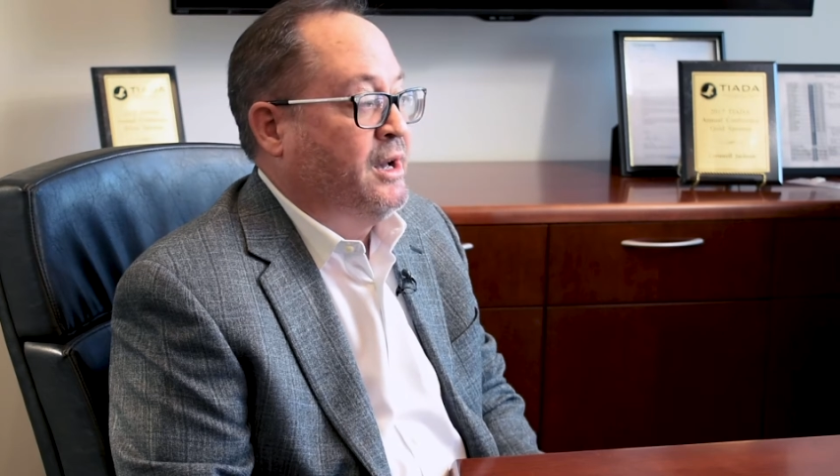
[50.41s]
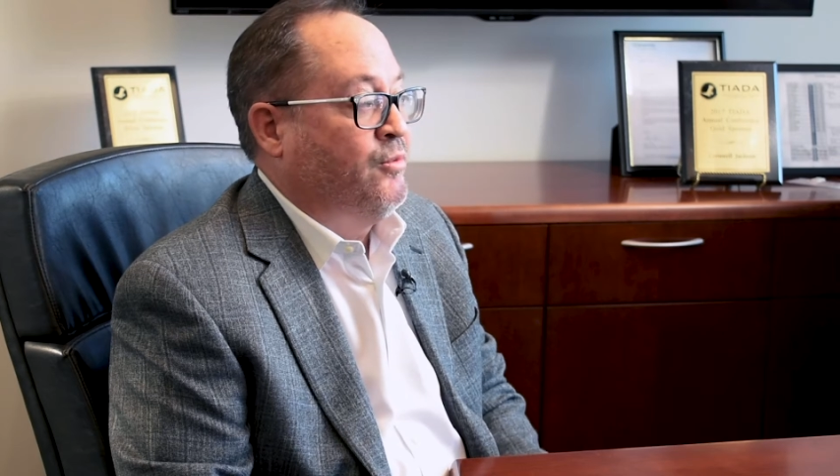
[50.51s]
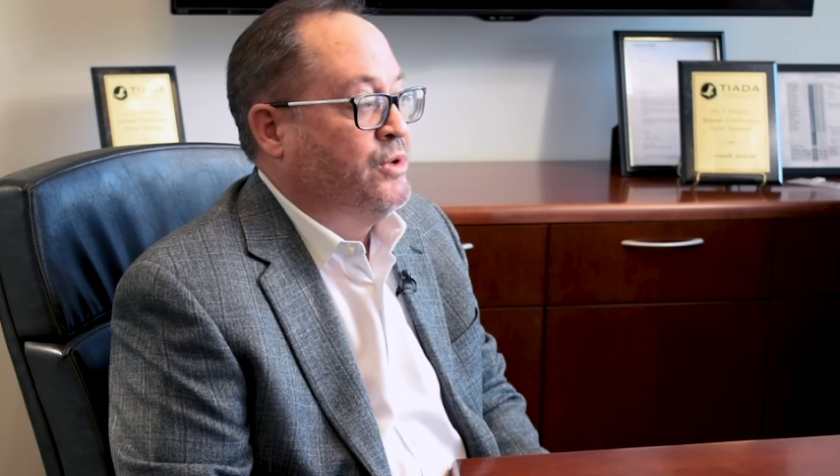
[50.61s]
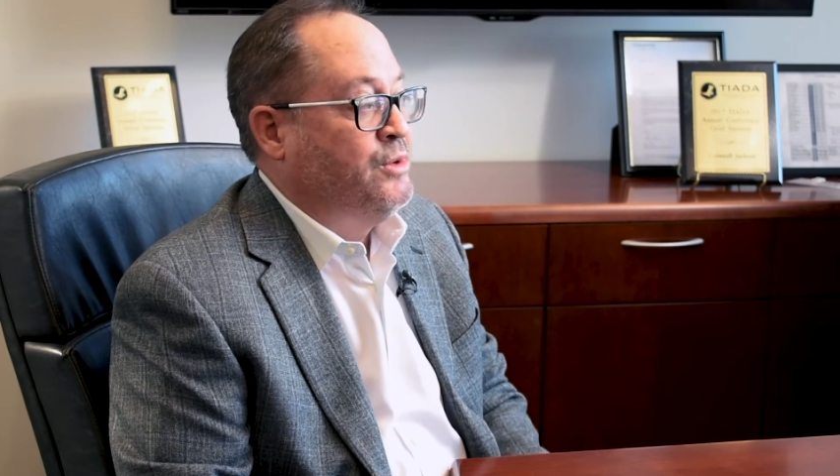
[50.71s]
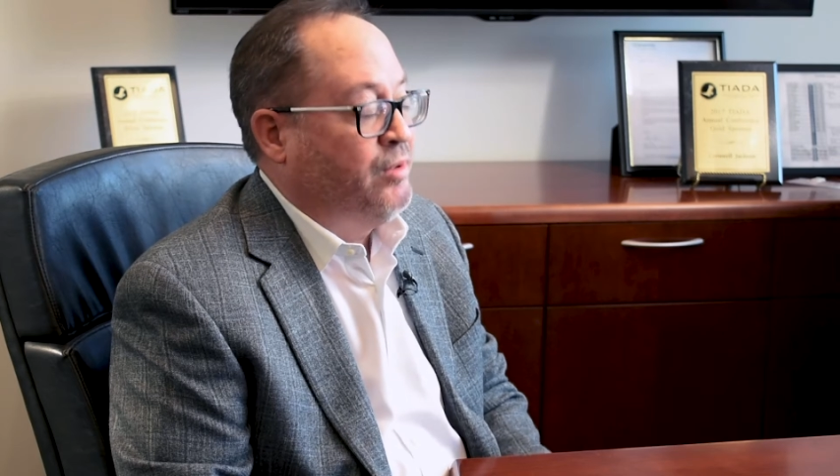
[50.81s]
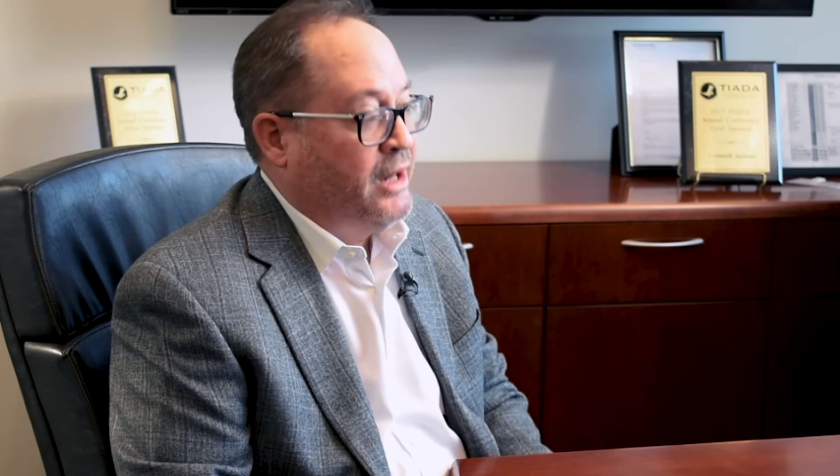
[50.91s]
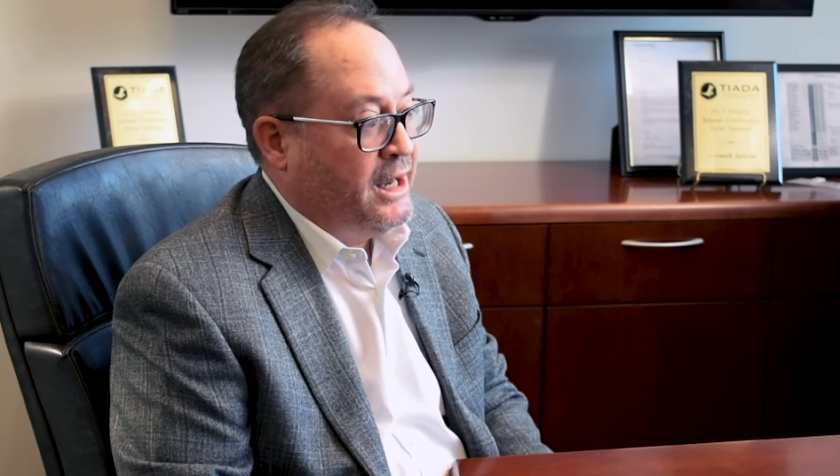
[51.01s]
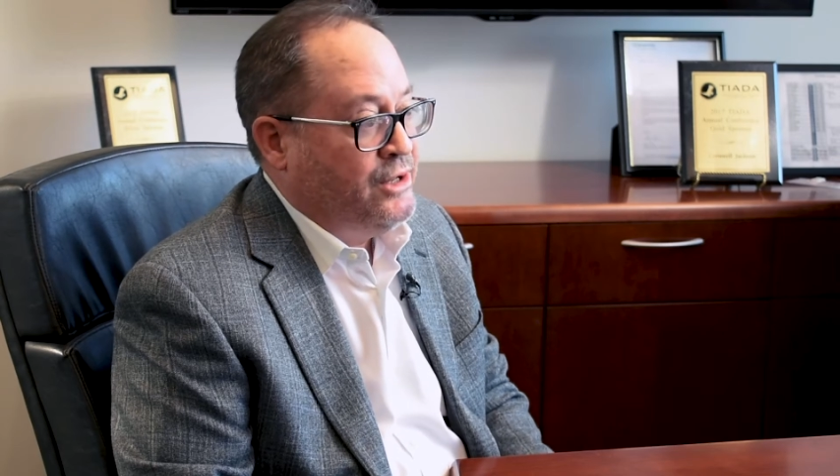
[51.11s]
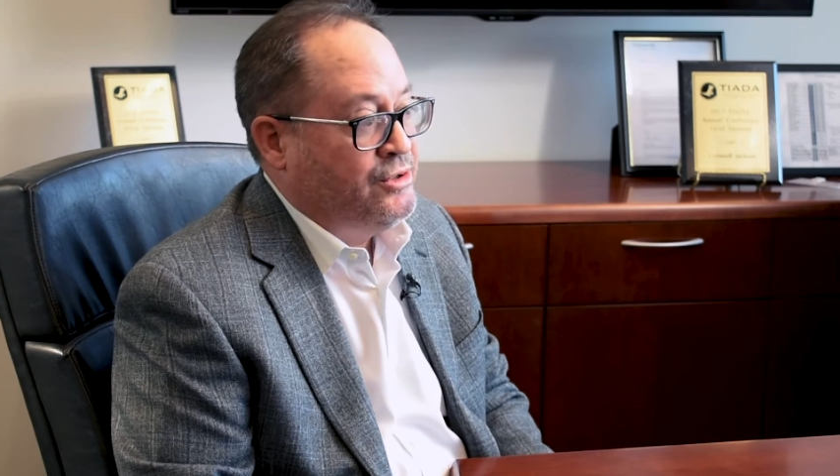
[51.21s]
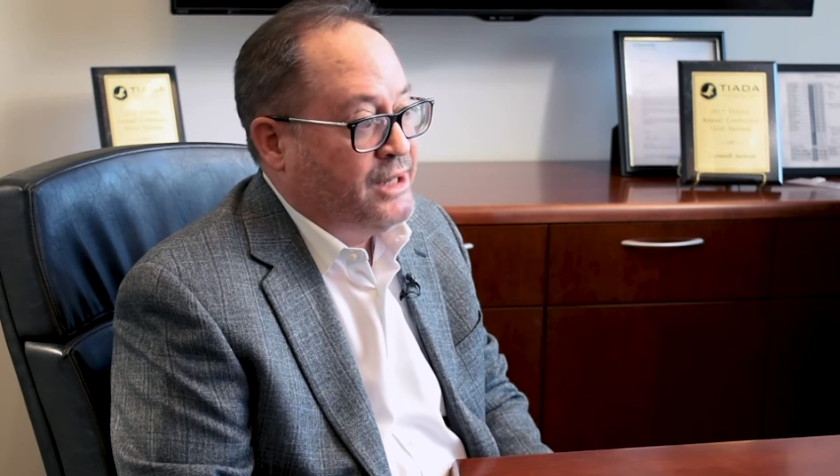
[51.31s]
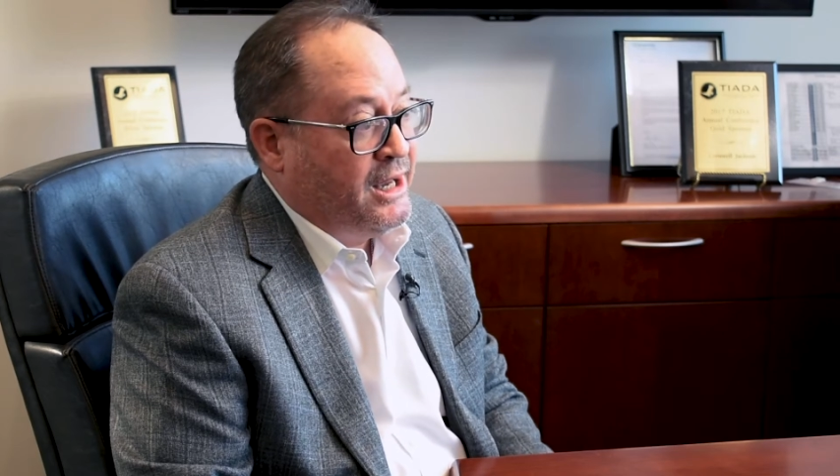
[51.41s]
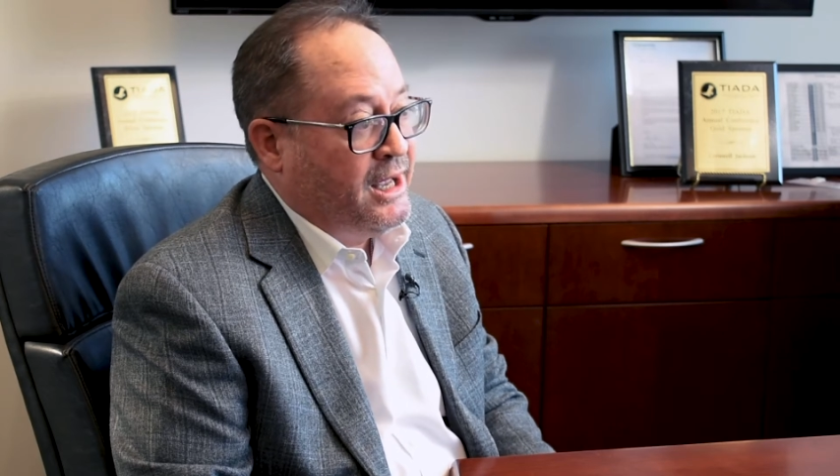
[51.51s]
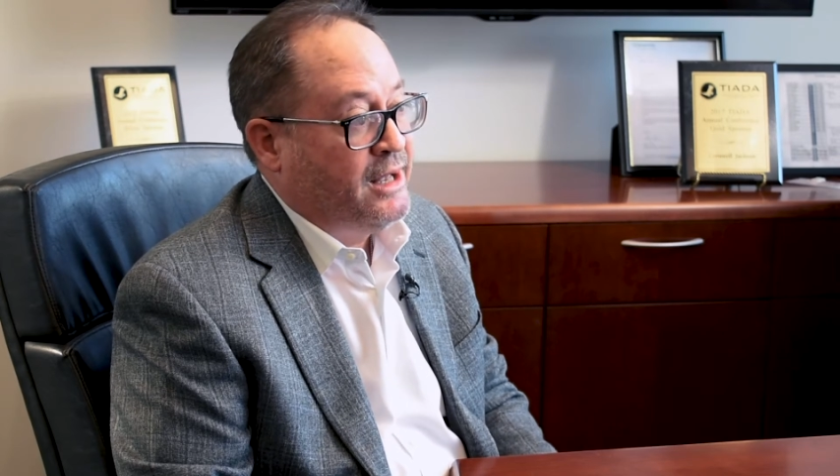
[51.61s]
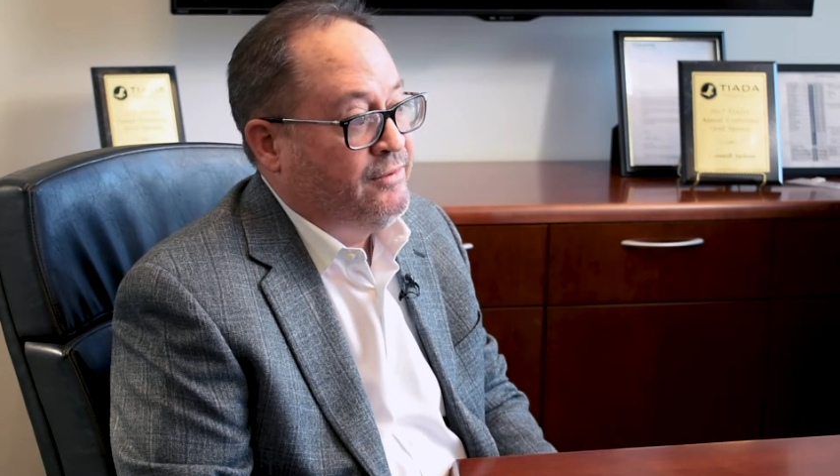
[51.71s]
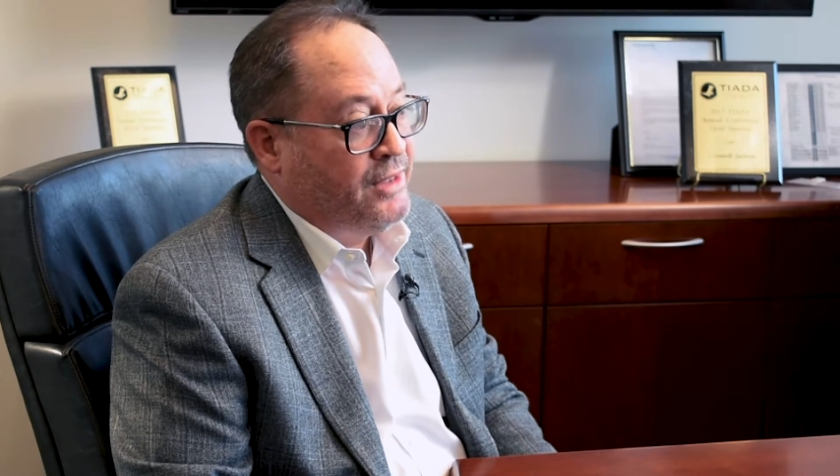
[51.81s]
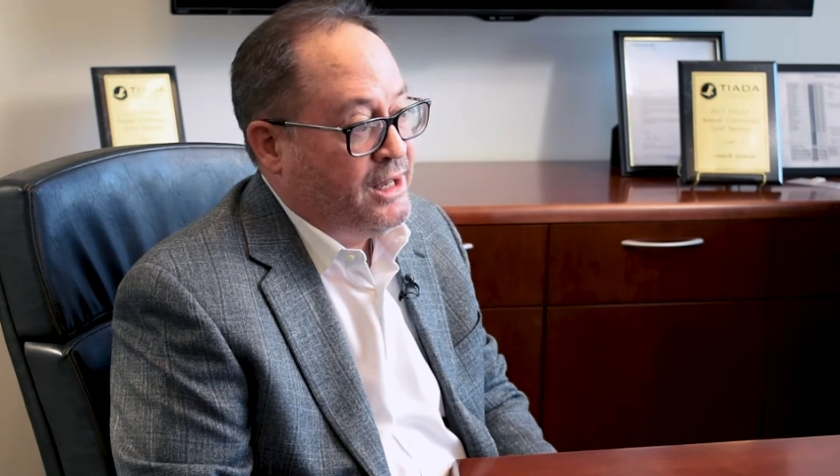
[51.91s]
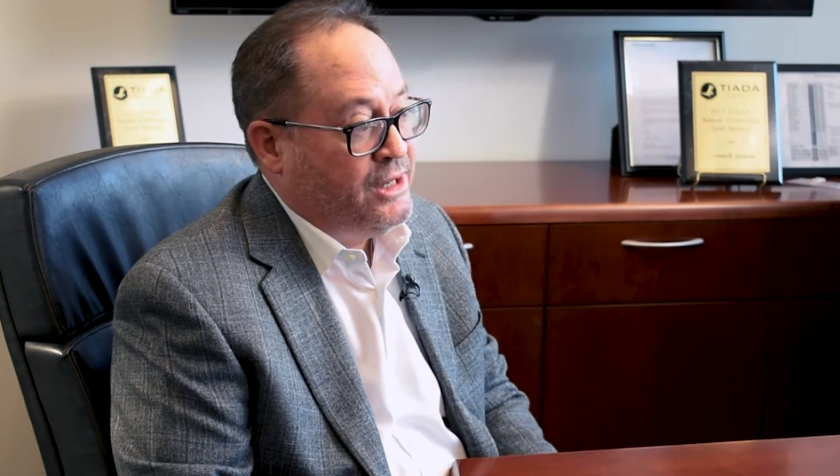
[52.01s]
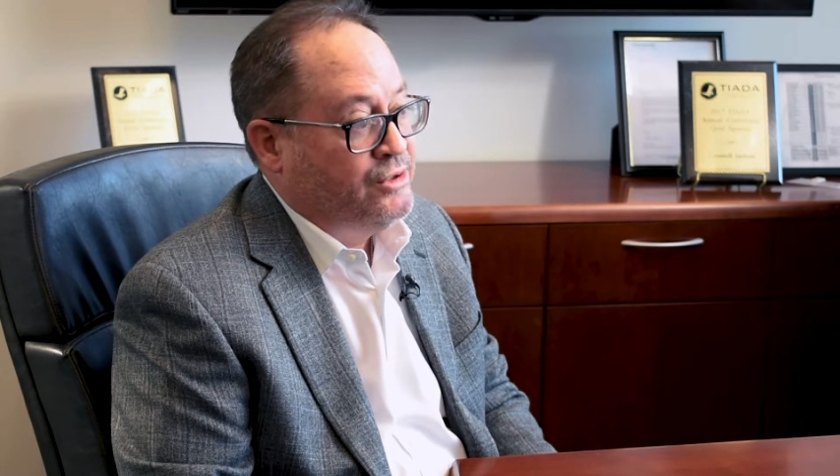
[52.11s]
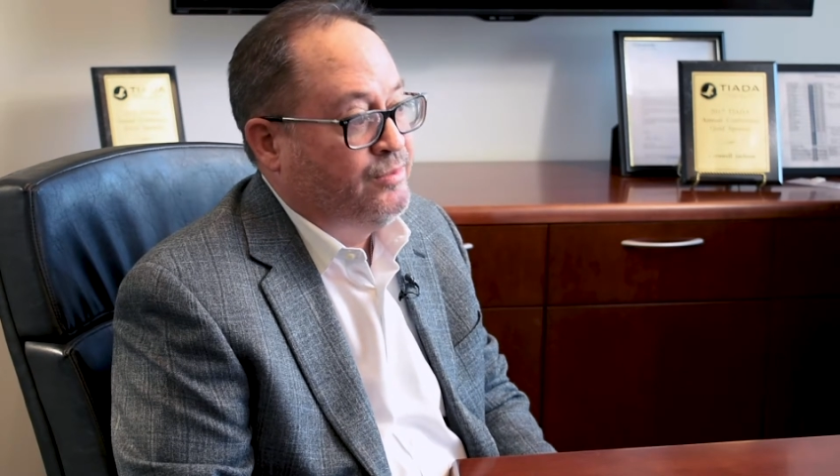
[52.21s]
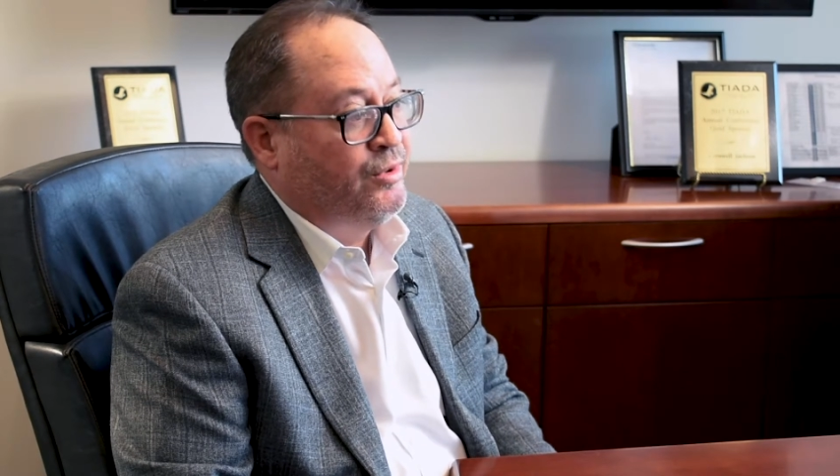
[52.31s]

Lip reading: When you plan, you stay ahead of things, you're